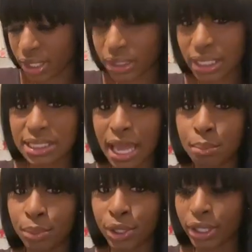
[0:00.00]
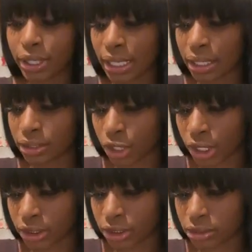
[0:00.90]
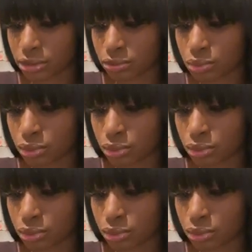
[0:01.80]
onions got burnt and the garlic too.